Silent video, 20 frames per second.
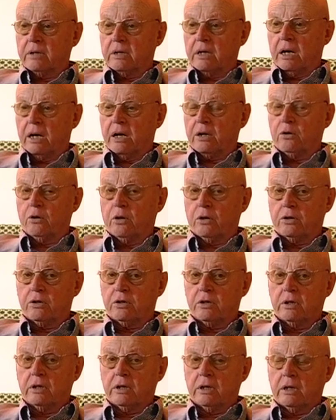I
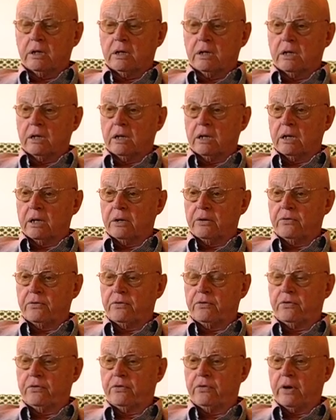got
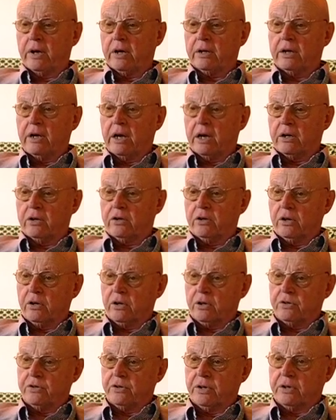very
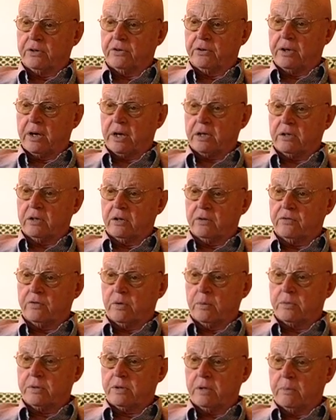encouraging reactions
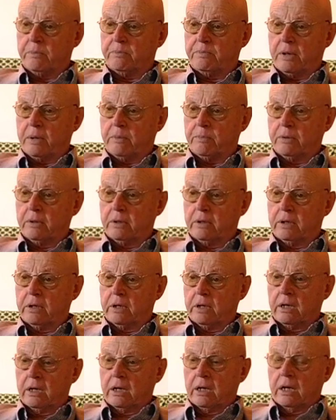from some people.
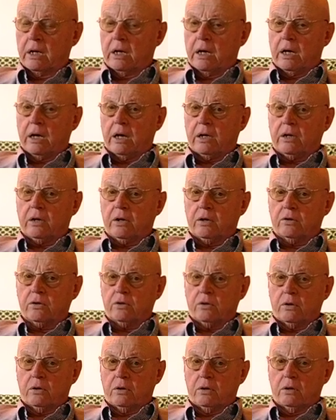I got
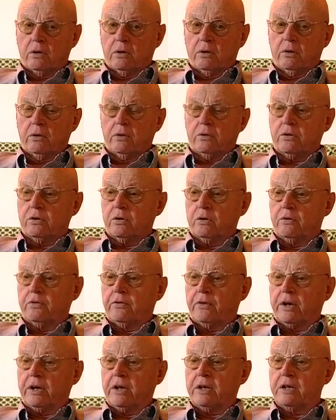also
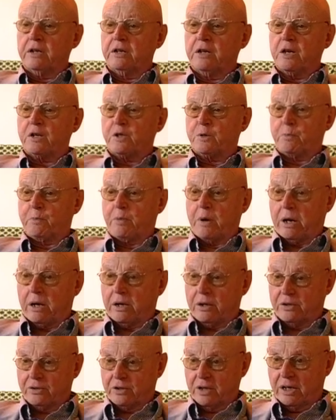very
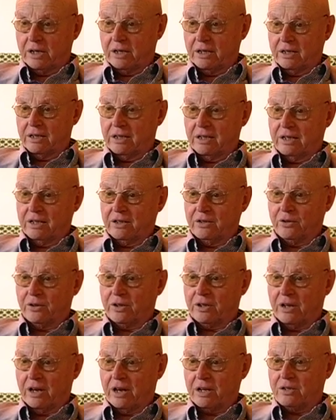disparaging
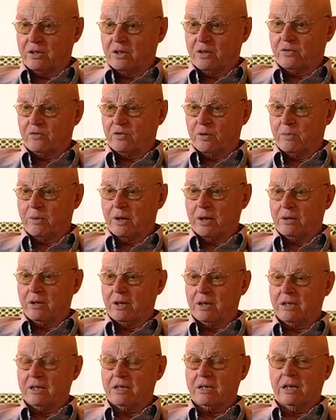reactions from
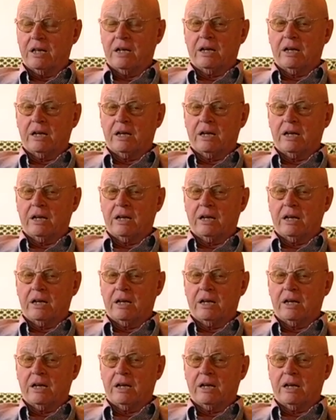others.